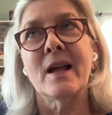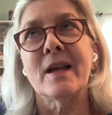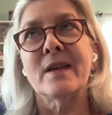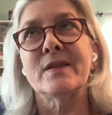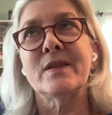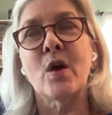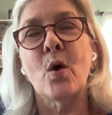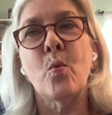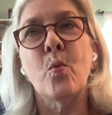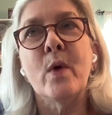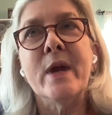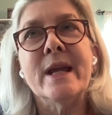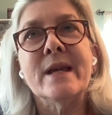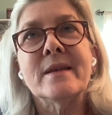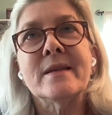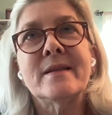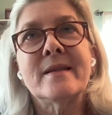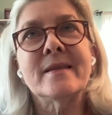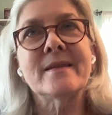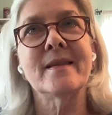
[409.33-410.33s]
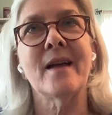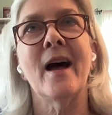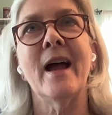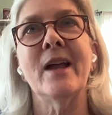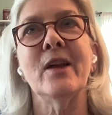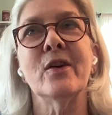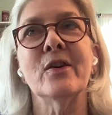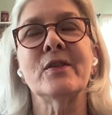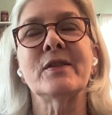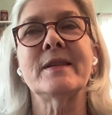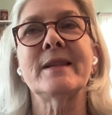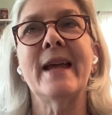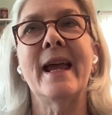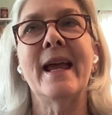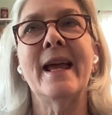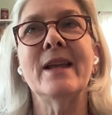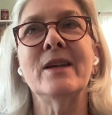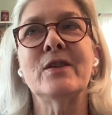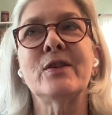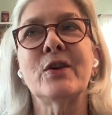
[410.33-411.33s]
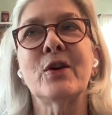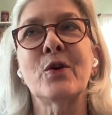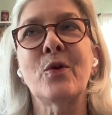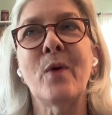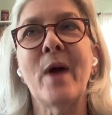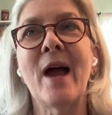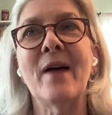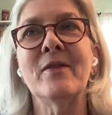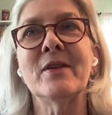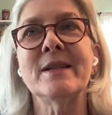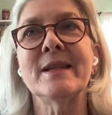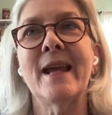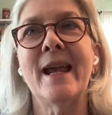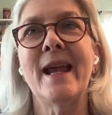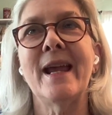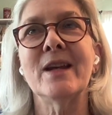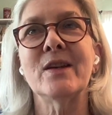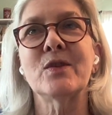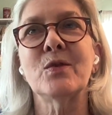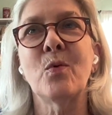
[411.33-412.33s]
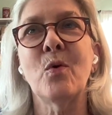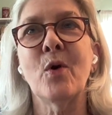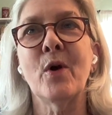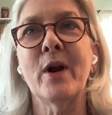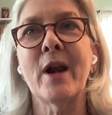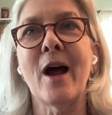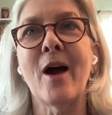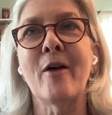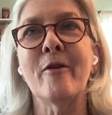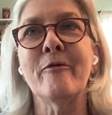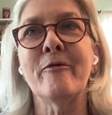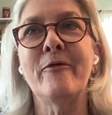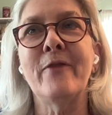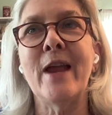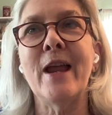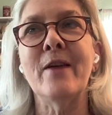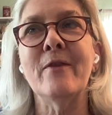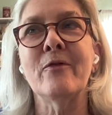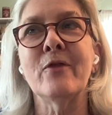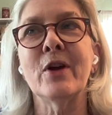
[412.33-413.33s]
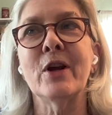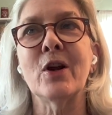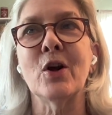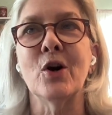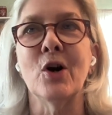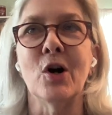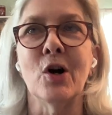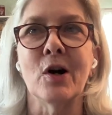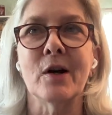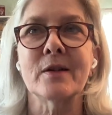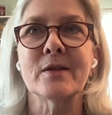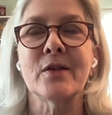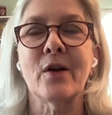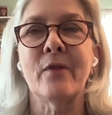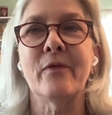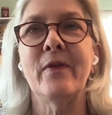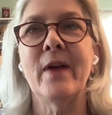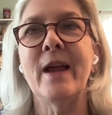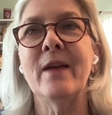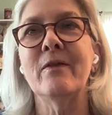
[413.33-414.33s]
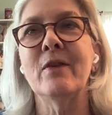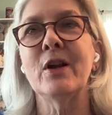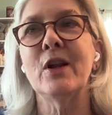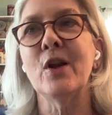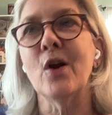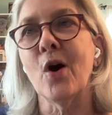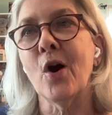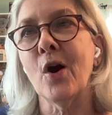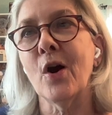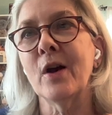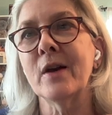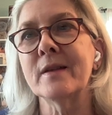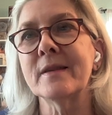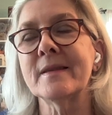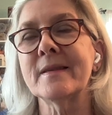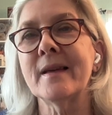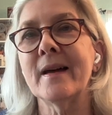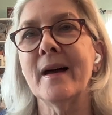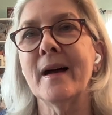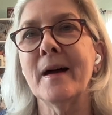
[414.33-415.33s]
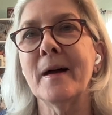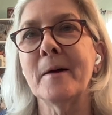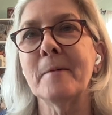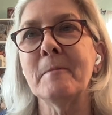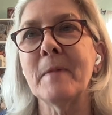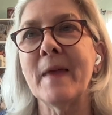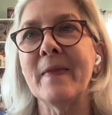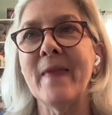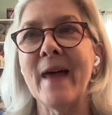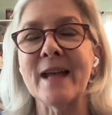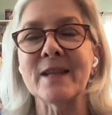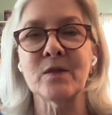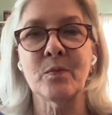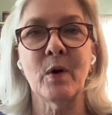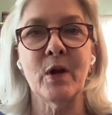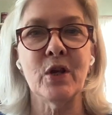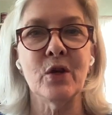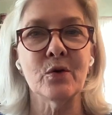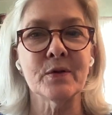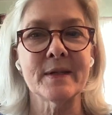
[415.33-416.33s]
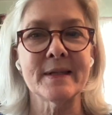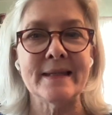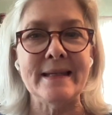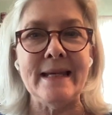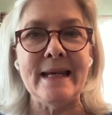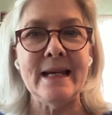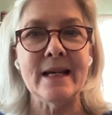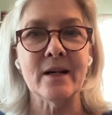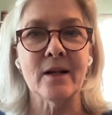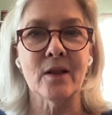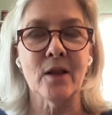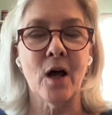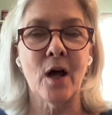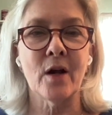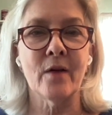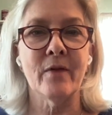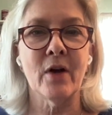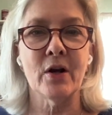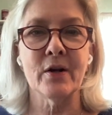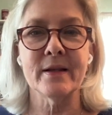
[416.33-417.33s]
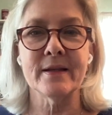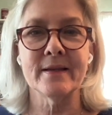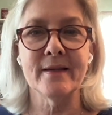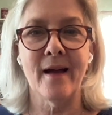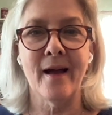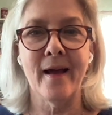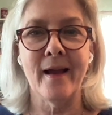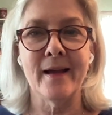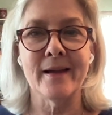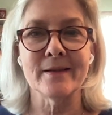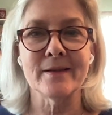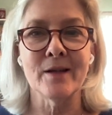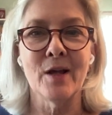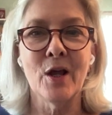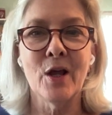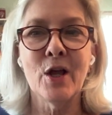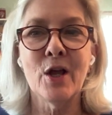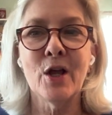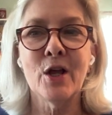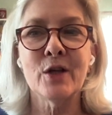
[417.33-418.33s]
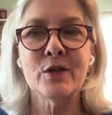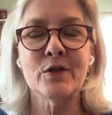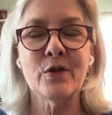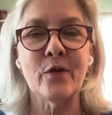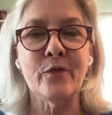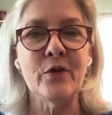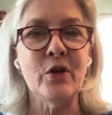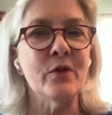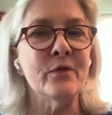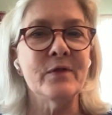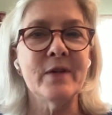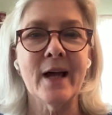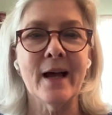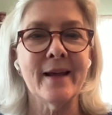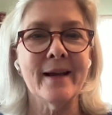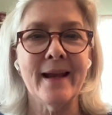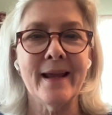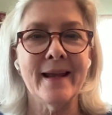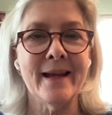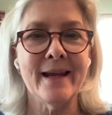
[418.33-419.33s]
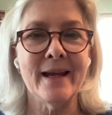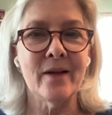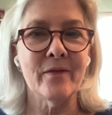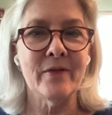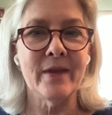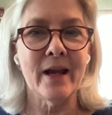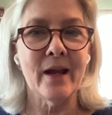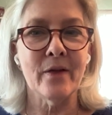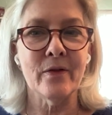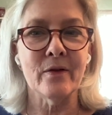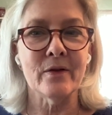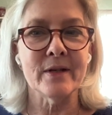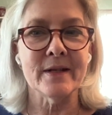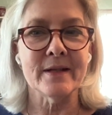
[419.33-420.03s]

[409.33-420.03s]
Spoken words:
So we as designers tend to gravitate toward our favorite hooks, our favorite yarns, and that's what you'll see in a lot of our designs. So if you've done any of the other